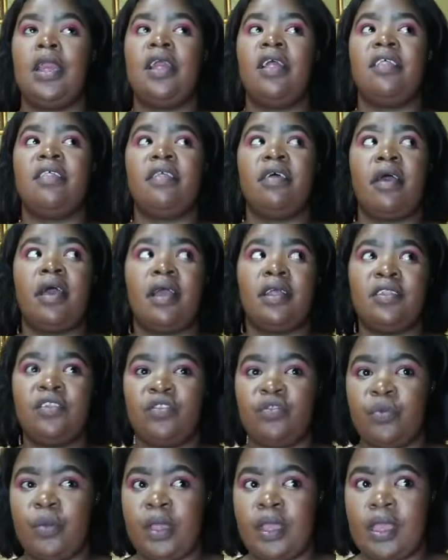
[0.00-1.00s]
As the
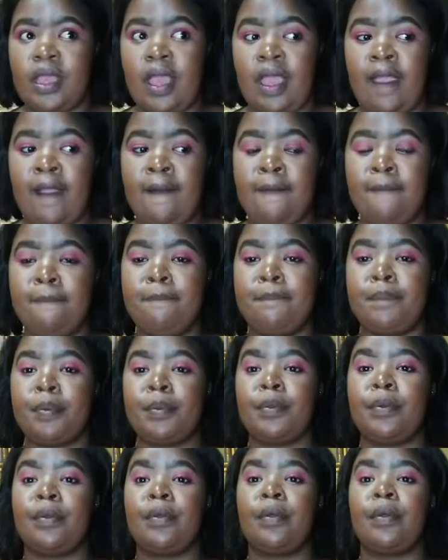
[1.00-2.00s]
hands wake up,
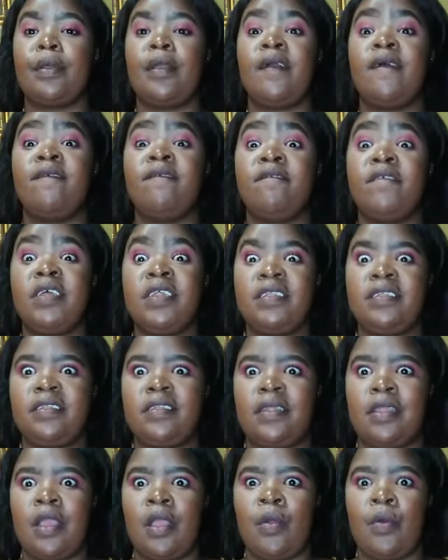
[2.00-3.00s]
first
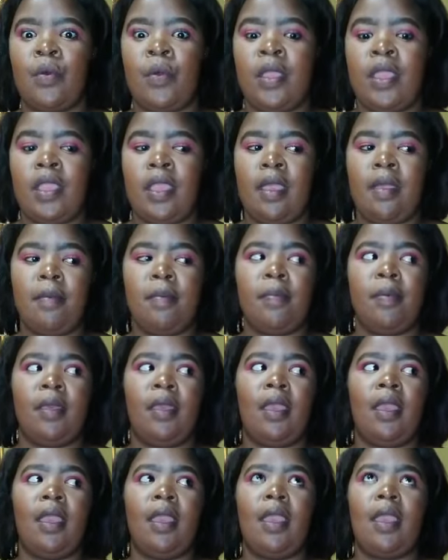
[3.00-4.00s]
thing I wake up,
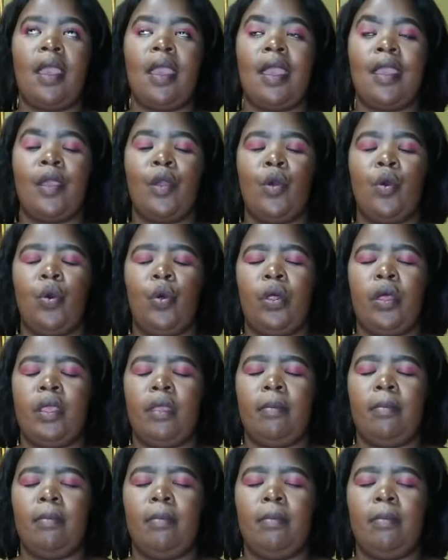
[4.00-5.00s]
I call him.